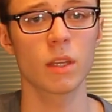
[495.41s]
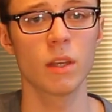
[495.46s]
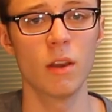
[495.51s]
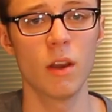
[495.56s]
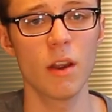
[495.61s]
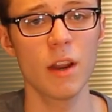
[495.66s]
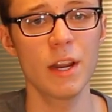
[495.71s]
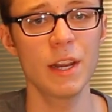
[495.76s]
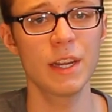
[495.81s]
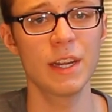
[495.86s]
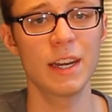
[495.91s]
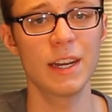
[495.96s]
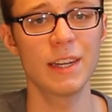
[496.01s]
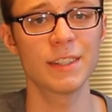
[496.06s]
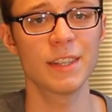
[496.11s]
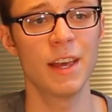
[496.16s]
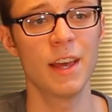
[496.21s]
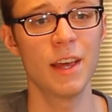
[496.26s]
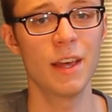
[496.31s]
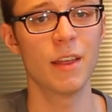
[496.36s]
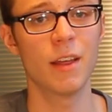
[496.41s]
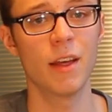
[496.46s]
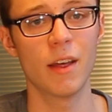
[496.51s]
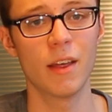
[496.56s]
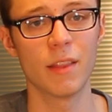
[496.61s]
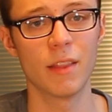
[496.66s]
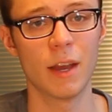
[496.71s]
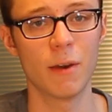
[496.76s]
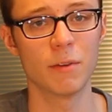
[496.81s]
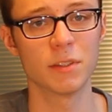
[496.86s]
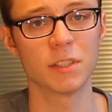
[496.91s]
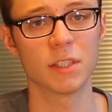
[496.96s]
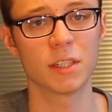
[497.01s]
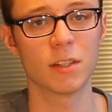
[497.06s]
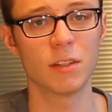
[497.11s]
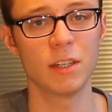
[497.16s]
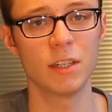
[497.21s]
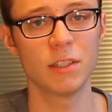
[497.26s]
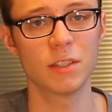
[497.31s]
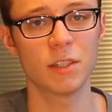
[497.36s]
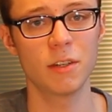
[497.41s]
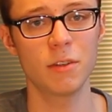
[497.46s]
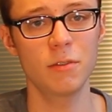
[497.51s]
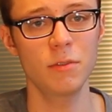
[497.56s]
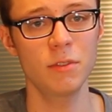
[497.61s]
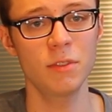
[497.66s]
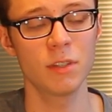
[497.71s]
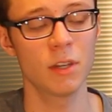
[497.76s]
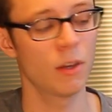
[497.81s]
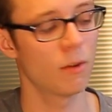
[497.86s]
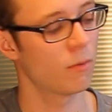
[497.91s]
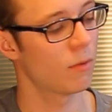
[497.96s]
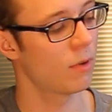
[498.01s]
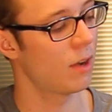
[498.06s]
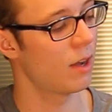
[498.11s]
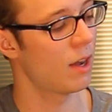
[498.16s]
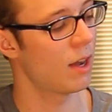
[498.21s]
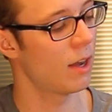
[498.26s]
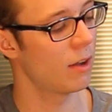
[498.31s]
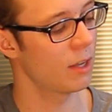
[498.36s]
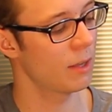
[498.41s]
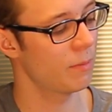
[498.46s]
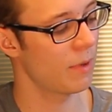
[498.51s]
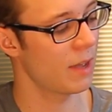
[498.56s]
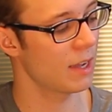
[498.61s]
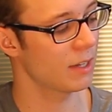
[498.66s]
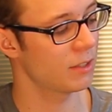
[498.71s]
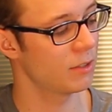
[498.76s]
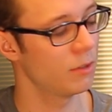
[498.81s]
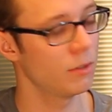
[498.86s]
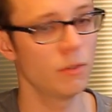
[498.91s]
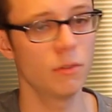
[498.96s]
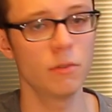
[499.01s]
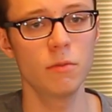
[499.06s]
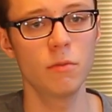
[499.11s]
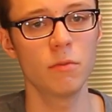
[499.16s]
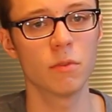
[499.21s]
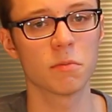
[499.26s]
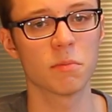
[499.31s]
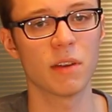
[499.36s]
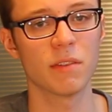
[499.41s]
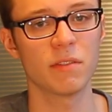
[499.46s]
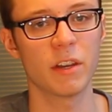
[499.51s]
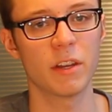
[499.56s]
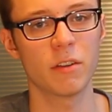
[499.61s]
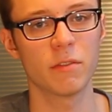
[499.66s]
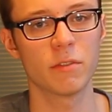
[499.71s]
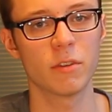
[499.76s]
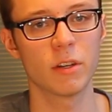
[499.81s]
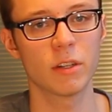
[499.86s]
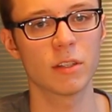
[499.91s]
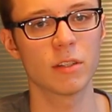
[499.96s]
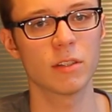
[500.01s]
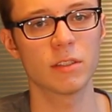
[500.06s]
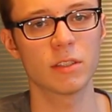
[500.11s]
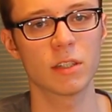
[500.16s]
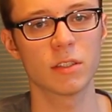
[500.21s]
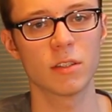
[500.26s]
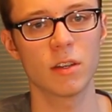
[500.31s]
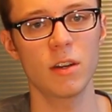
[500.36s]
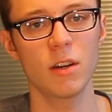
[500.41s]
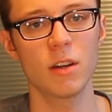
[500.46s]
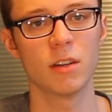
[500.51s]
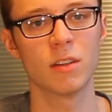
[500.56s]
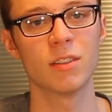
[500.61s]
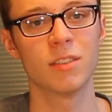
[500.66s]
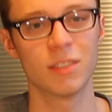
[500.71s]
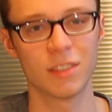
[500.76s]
Alrighty guys, that was the clean tones. I'll get back to you with my final verdict of this guitar.